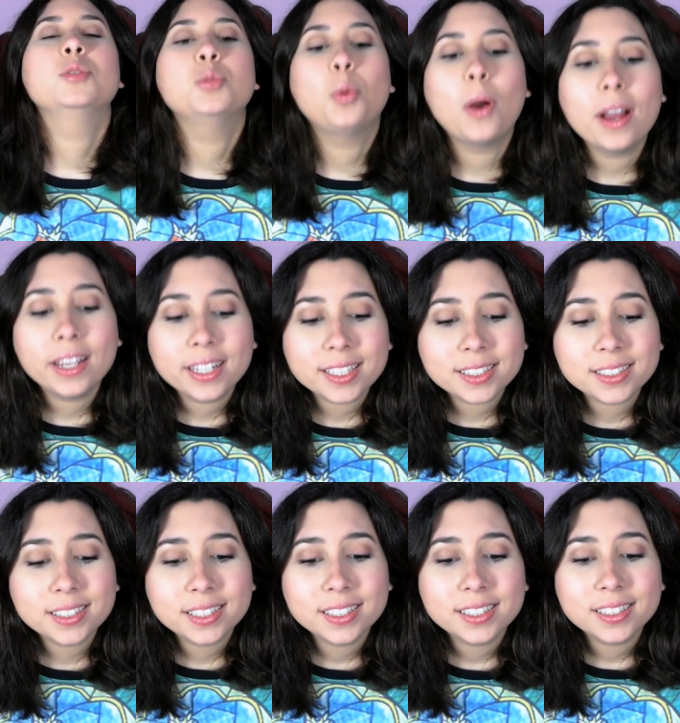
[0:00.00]

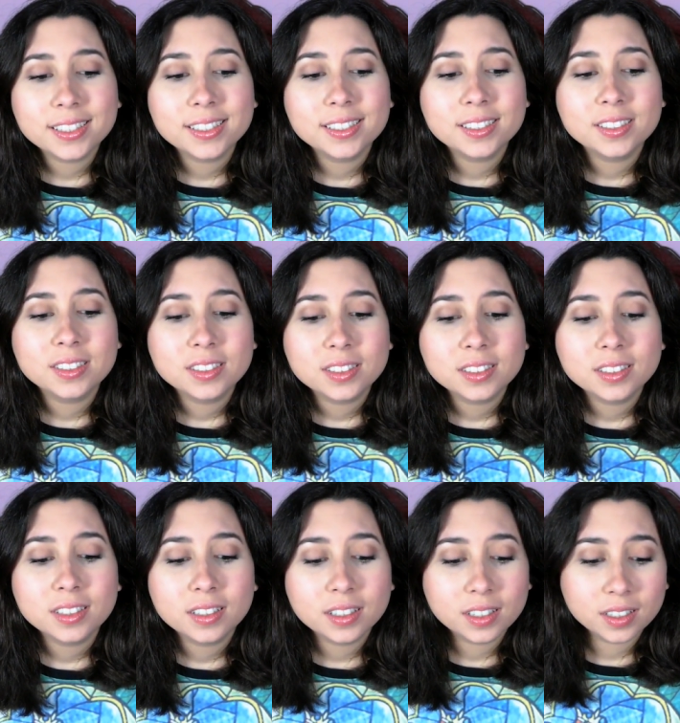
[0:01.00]
Dwight!
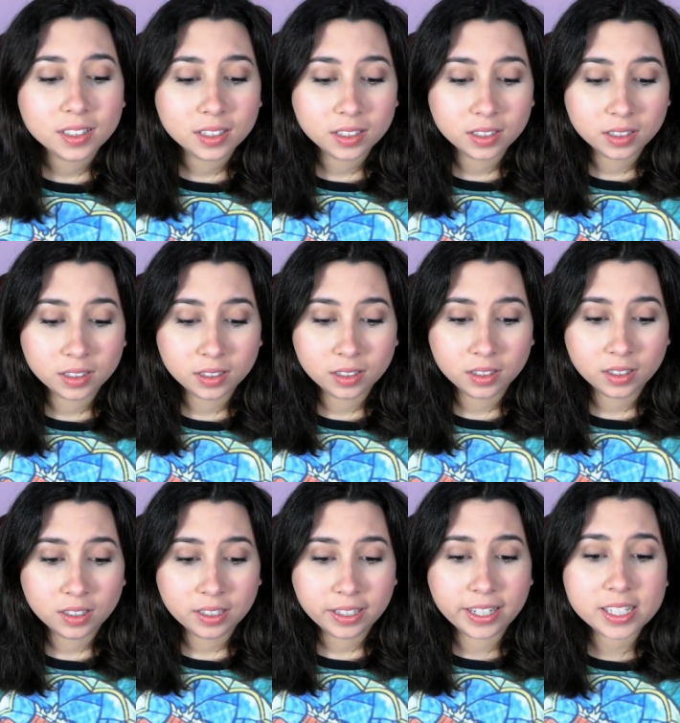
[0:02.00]
Negan's
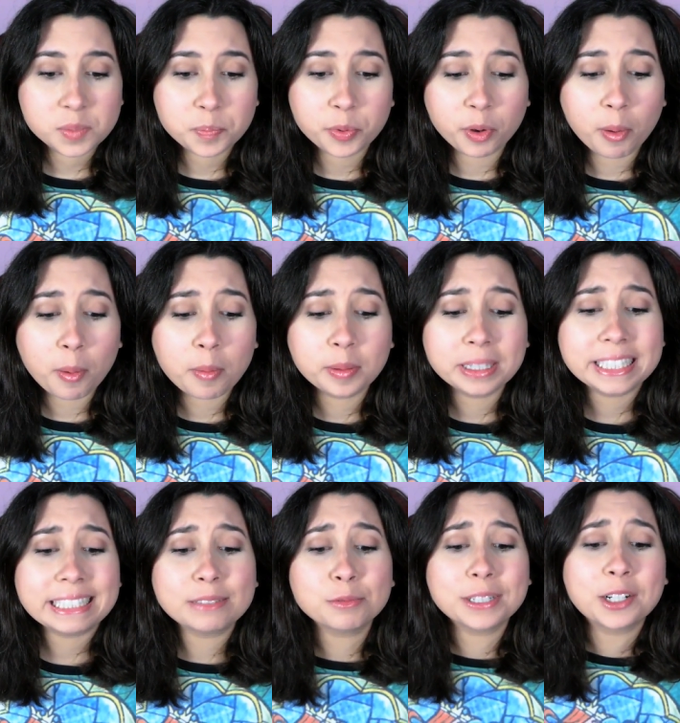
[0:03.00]
finished. He's
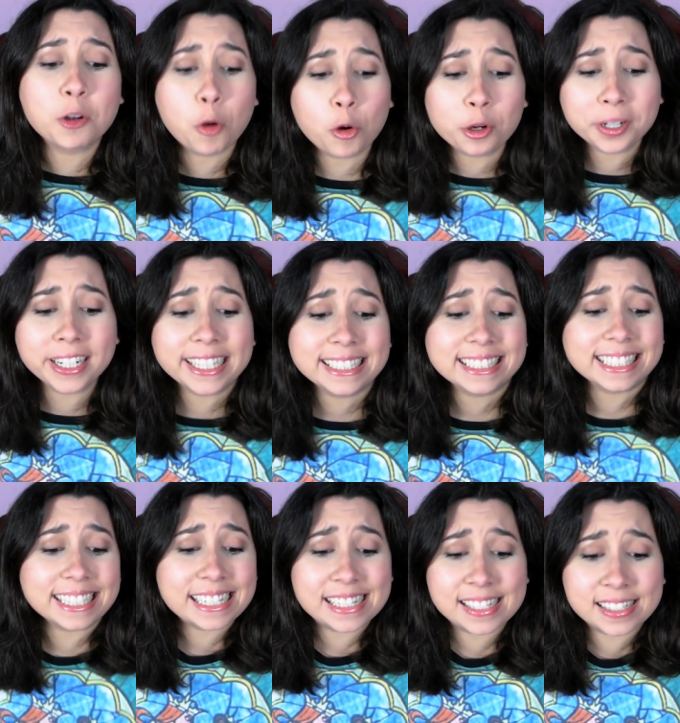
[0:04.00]
probably recording
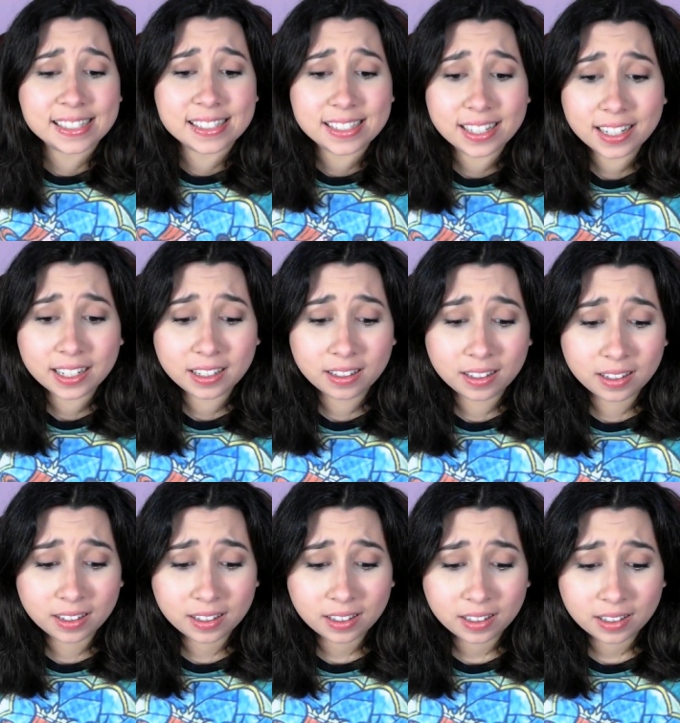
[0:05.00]
this! In this
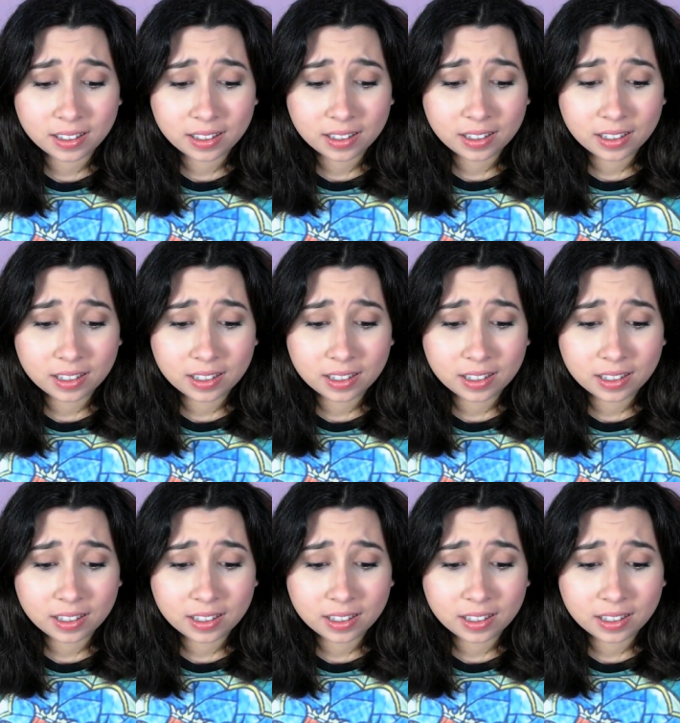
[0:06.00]
place.